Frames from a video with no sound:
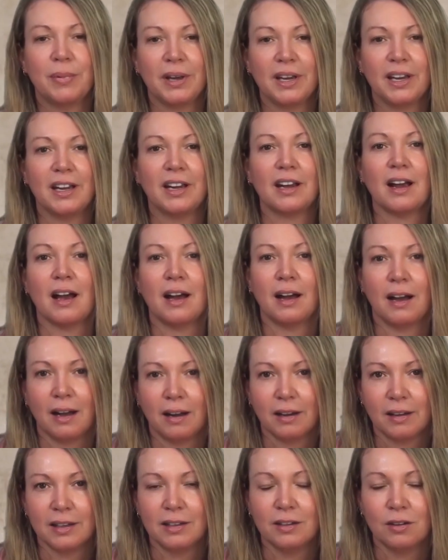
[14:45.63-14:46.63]
being
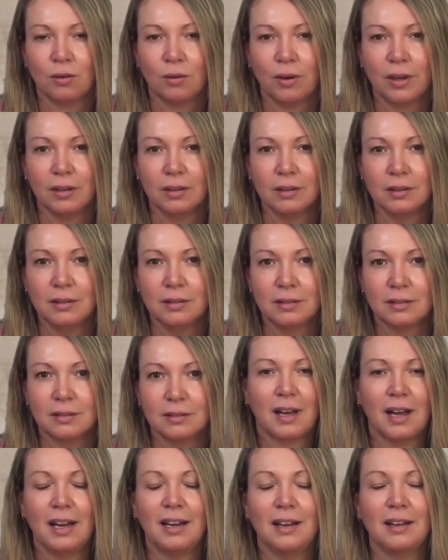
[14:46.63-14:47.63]
Argan Oil.
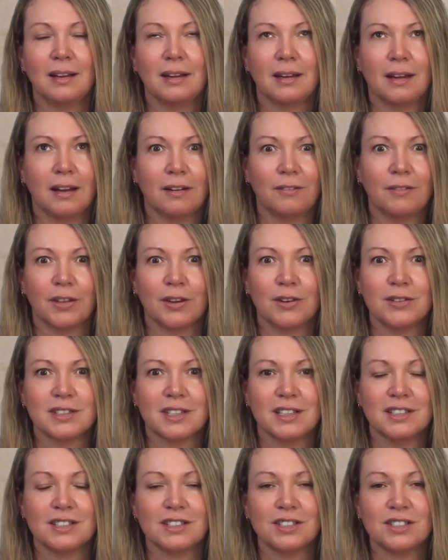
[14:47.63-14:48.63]
I love those
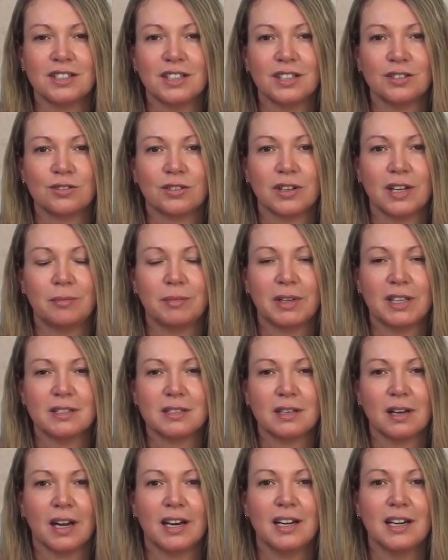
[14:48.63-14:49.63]
conditioning
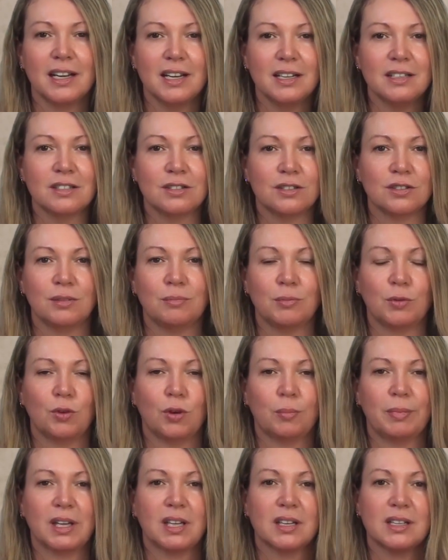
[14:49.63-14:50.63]
treatments. I need to do
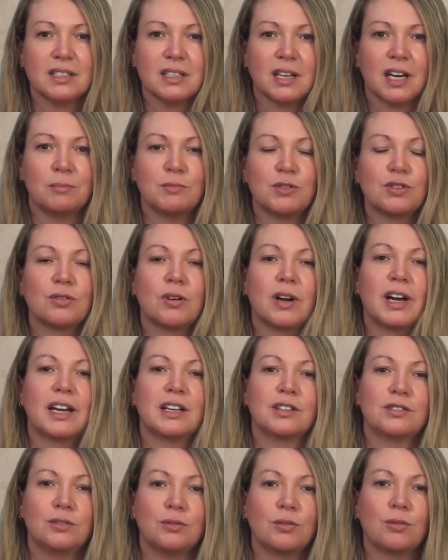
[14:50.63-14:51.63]
more because I'm
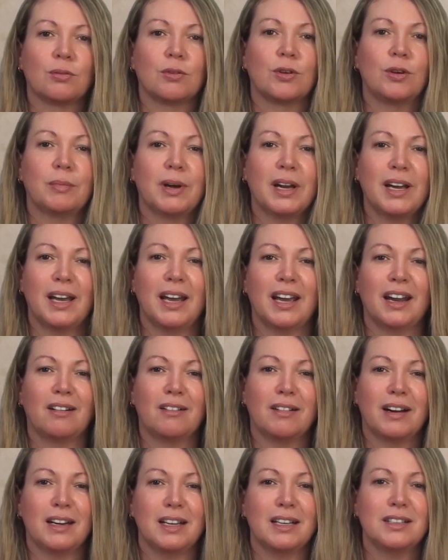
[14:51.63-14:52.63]
trying to grow my
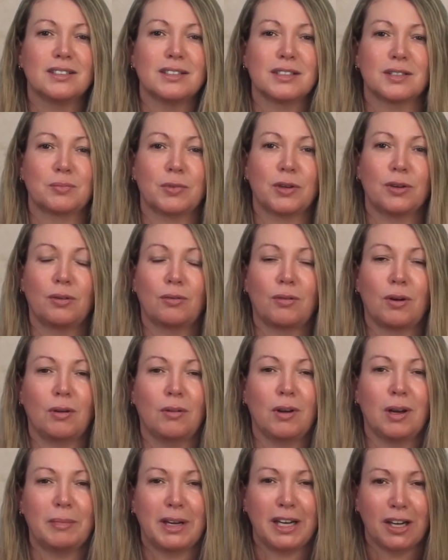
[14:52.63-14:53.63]
hair and it just won't
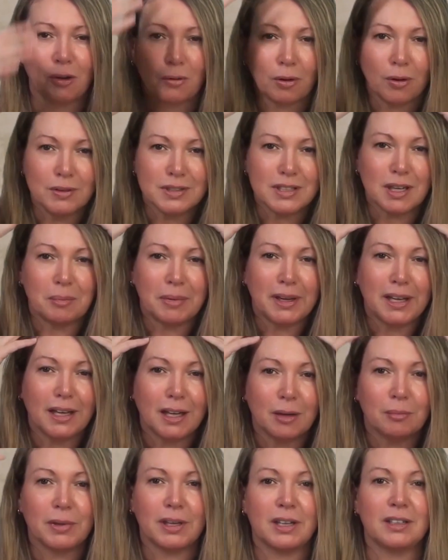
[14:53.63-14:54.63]
grow. I mean, it grows up
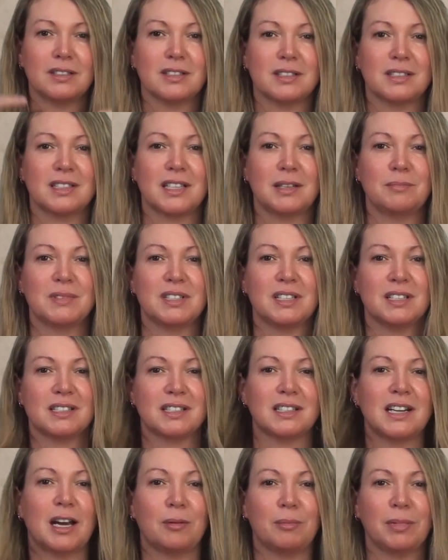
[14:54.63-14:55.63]
here, but it just seems to
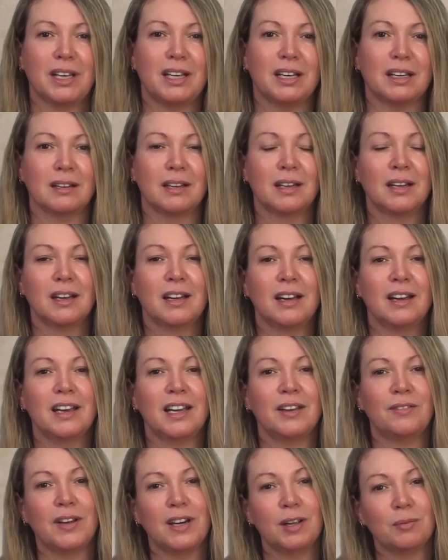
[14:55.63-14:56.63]
snap here.
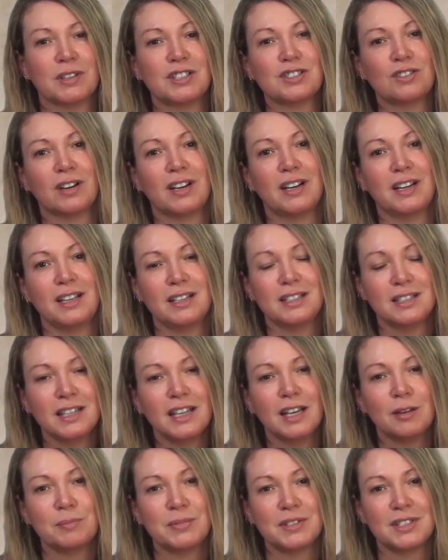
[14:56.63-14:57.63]
If anyone's got any
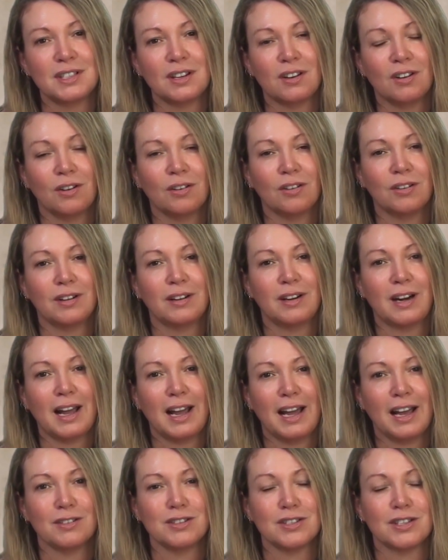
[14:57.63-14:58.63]
tips on
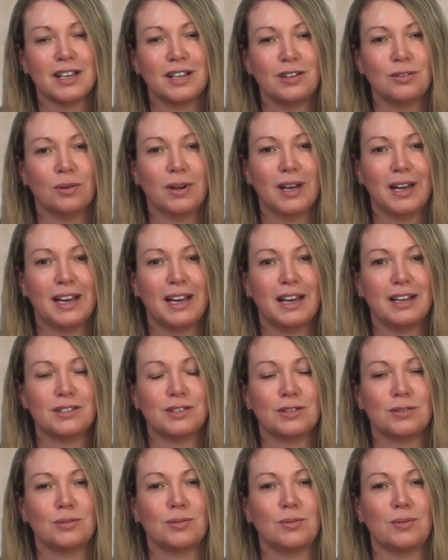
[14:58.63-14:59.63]
how to get your hair
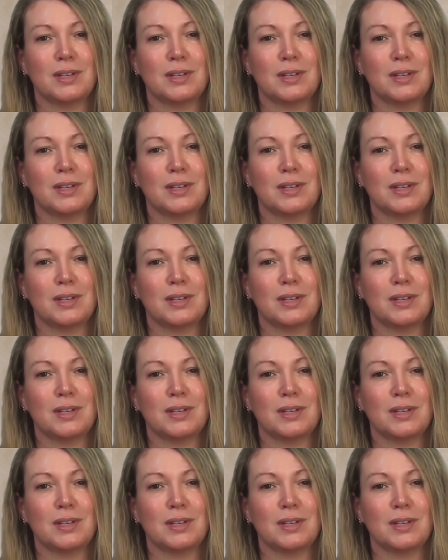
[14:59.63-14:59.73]
to